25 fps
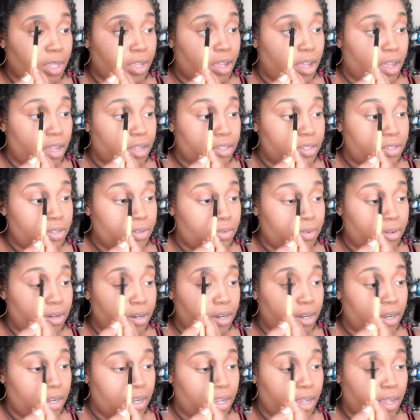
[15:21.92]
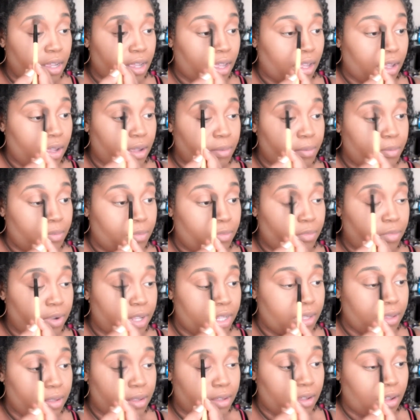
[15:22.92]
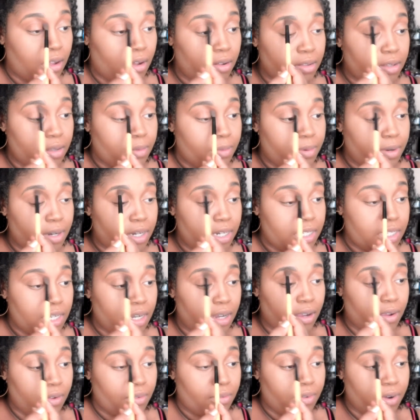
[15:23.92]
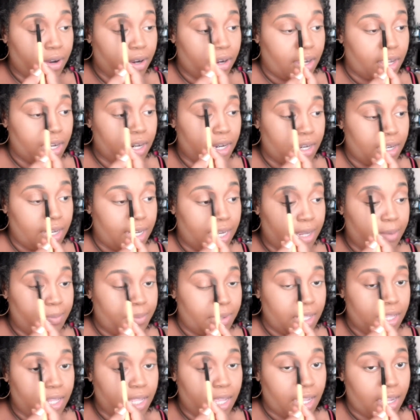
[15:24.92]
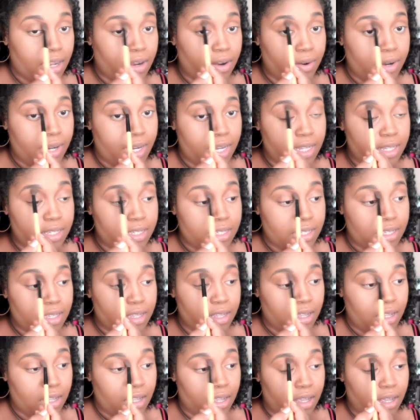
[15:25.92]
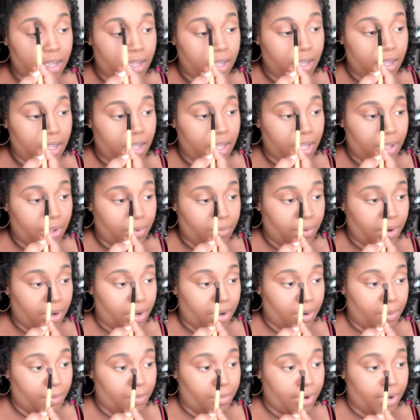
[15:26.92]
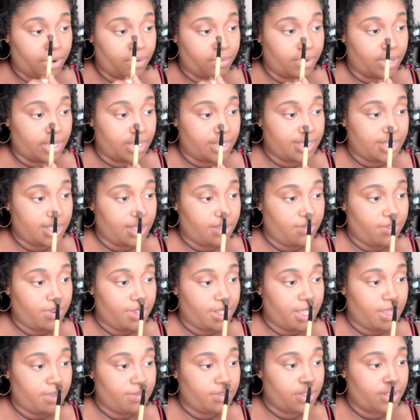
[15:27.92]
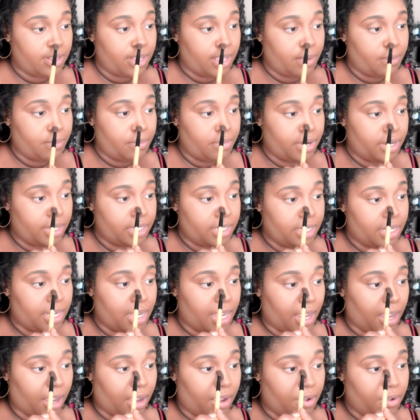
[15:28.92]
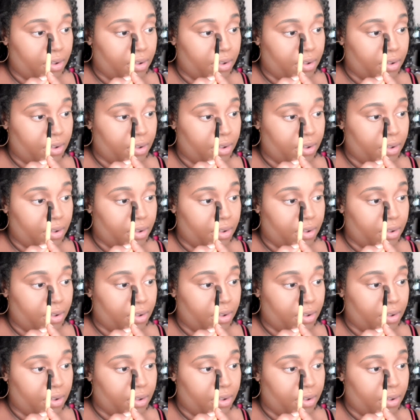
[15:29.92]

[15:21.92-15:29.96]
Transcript: contour with on the brush, and we're going to deepen that crease, and we're going to bring what's ever left on that brush down.